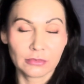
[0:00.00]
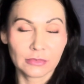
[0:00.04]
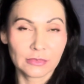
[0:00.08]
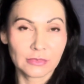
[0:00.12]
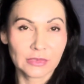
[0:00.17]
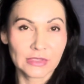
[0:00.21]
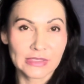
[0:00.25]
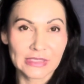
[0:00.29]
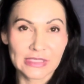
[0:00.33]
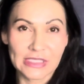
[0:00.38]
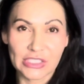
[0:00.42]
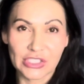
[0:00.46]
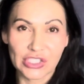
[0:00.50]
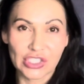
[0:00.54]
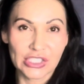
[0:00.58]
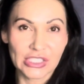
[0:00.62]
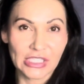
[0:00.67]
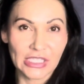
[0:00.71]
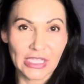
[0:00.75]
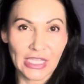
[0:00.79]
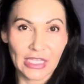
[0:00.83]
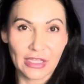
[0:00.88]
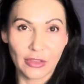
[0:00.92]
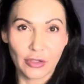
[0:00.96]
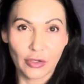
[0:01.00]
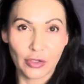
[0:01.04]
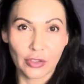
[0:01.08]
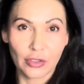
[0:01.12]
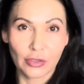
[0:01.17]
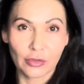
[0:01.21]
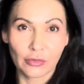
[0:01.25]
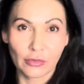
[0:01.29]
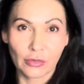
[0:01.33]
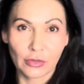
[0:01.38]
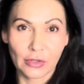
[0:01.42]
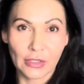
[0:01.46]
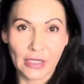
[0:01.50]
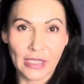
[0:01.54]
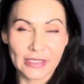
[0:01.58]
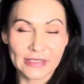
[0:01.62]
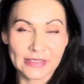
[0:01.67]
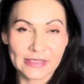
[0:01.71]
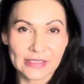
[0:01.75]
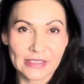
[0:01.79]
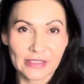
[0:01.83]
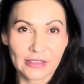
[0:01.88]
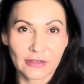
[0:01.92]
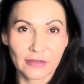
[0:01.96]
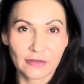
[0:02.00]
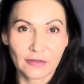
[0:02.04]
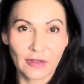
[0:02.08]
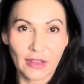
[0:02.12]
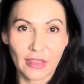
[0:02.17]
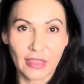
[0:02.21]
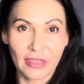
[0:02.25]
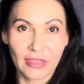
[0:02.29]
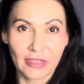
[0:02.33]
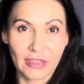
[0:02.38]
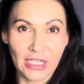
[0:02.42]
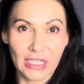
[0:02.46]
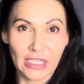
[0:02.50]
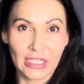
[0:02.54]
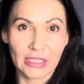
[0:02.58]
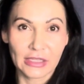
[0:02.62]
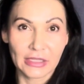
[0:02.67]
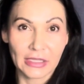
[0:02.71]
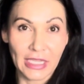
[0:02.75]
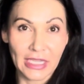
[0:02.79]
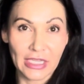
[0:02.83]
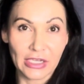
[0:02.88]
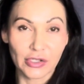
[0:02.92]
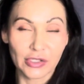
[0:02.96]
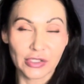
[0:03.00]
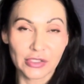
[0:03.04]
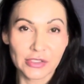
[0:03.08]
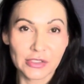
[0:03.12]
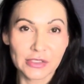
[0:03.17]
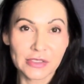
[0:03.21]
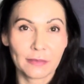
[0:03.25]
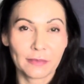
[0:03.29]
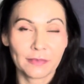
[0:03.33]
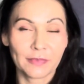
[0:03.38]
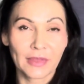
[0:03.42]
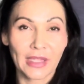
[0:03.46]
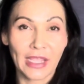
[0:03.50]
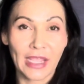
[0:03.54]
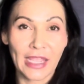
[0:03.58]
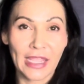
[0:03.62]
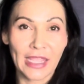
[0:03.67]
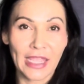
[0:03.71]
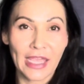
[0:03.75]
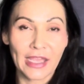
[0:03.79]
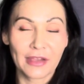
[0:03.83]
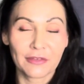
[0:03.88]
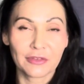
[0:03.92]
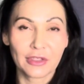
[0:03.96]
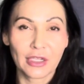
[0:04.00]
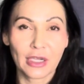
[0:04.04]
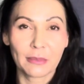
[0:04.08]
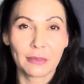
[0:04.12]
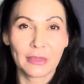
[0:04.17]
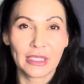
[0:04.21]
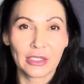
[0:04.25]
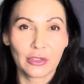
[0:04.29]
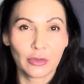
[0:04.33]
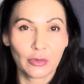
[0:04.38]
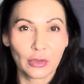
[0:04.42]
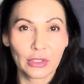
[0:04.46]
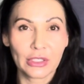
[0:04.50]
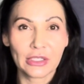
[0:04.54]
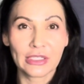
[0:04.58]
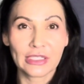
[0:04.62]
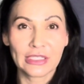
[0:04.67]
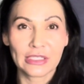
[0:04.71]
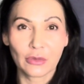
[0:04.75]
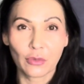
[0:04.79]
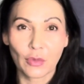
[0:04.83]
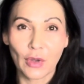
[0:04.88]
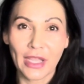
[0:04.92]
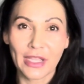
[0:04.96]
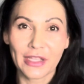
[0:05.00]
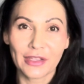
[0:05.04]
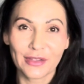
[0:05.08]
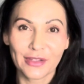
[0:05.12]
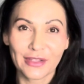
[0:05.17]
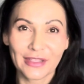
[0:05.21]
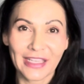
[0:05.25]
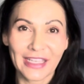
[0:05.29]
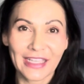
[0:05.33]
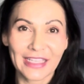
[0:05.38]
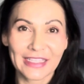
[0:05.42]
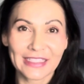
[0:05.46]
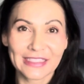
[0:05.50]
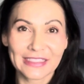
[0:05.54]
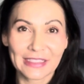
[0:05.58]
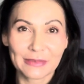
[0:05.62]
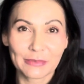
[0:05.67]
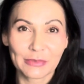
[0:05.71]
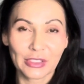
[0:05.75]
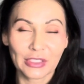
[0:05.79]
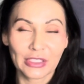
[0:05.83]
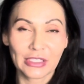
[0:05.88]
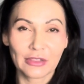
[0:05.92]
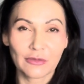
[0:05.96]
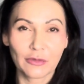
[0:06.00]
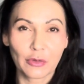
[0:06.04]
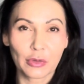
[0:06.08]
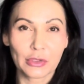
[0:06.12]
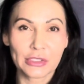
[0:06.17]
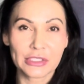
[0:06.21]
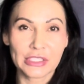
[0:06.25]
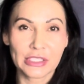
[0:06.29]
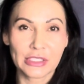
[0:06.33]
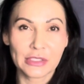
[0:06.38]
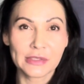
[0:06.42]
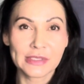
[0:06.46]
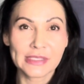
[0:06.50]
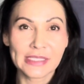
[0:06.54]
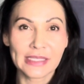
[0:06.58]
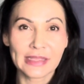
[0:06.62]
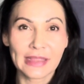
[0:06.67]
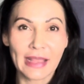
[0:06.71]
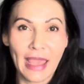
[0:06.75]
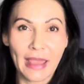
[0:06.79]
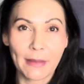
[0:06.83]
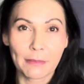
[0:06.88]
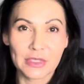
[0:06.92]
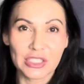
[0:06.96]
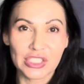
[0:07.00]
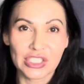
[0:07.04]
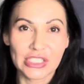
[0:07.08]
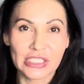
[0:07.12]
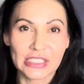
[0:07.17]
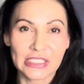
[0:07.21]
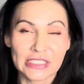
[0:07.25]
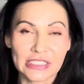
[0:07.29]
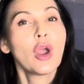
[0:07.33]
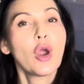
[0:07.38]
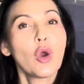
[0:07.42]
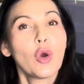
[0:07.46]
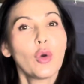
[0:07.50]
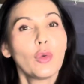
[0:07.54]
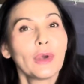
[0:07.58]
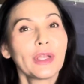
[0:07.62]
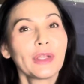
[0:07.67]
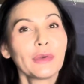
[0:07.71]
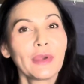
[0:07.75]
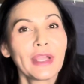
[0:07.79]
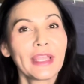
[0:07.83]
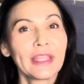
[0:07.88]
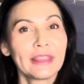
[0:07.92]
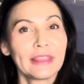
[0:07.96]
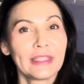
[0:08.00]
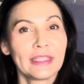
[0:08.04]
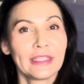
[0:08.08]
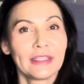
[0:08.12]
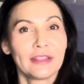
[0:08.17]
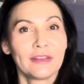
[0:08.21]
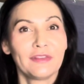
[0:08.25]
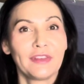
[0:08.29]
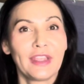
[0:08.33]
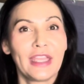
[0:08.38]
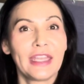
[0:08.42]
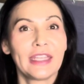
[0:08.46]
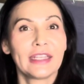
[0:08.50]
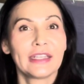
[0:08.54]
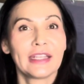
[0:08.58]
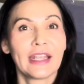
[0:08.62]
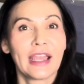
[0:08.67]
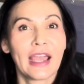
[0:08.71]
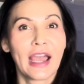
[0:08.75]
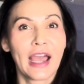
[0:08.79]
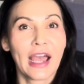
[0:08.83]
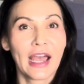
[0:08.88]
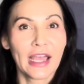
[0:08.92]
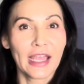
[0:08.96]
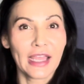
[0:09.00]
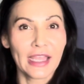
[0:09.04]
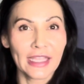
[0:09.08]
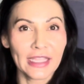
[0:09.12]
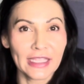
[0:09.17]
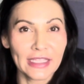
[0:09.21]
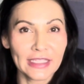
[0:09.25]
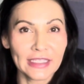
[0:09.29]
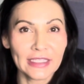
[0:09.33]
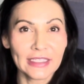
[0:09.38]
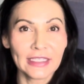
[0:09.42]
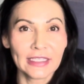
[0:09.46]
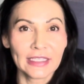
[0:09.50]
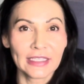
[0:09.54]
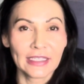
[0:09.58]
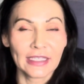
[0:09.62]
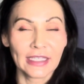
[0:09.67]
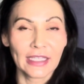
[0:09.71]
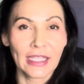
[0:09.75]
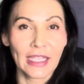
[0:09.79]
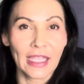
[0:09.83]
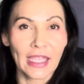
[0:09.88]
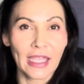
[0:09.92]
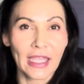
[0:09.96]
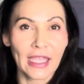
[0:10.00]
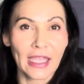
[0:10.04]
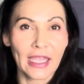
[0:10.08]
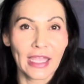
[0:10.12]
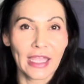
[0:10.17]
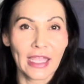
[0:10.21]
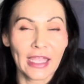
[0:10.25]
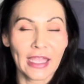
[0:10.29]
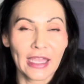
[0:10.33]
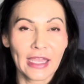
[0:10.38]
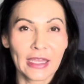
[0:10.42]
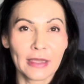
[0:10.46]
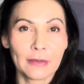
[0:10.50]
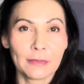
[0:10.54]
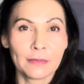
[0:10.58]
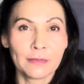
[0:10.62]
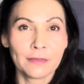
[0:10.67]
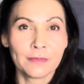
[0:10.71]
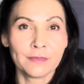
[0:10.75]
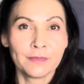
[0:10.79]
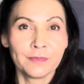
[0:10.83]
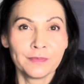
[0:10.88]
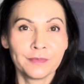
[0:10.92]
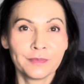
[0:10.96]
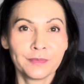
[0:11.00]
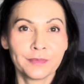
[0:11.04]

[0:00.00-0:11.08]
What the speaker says: stitch together lots of thick layers. I have not made a quilt in a while and I'm looking forward to using that machine. What do I think of it? I am